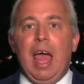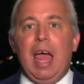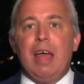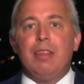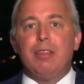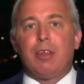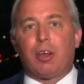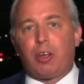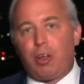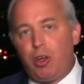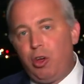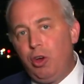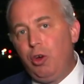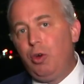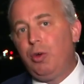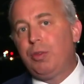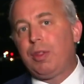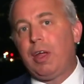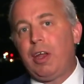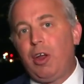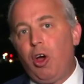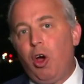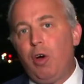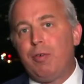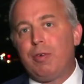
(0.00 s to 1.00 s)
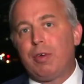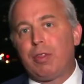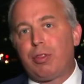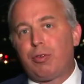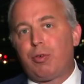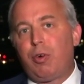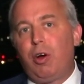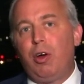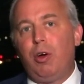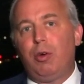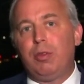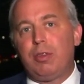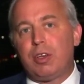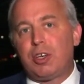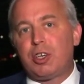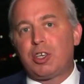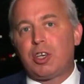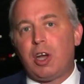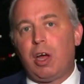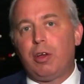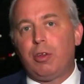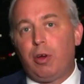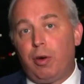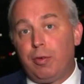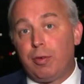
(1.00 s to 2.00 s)
and the coup that overthrew
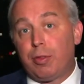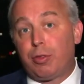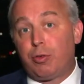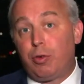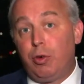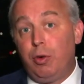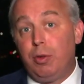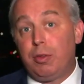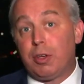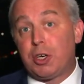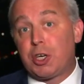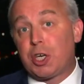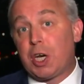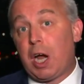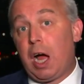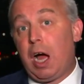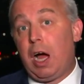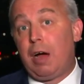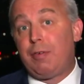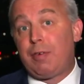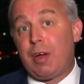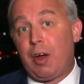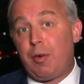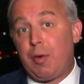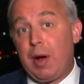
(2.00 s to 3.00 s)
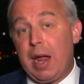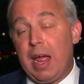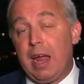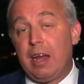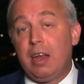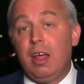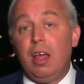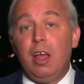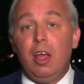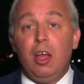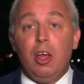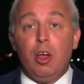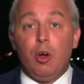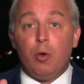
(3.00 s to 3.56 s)
the Shah of Iran,